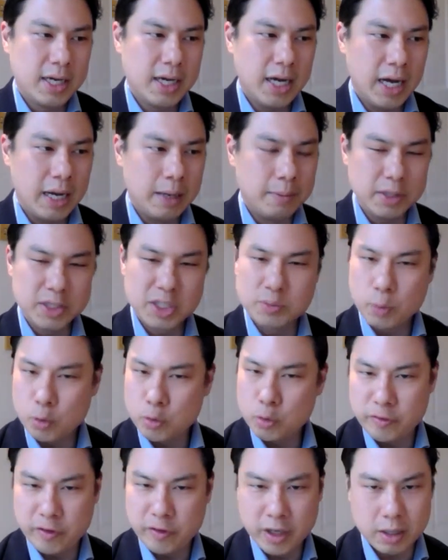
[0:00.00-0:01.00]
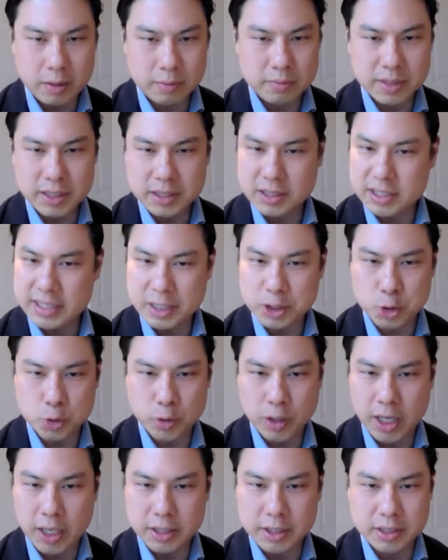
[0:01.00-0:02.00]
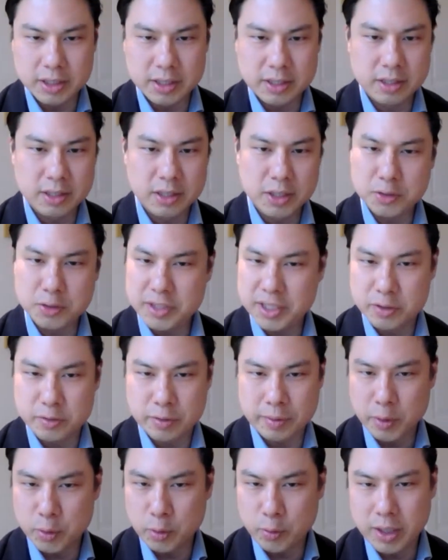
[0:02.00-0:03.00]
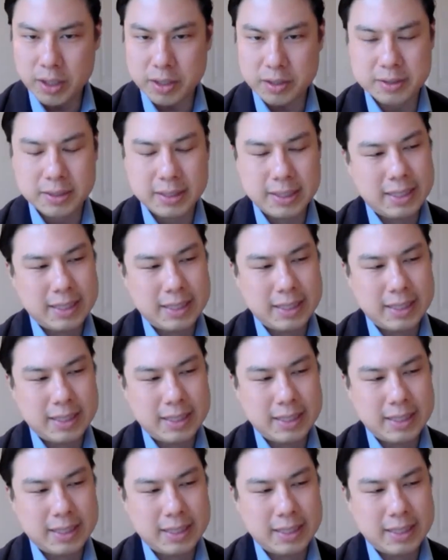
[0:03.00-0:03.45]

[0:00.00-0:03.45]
a small firm in central London who did criminal work.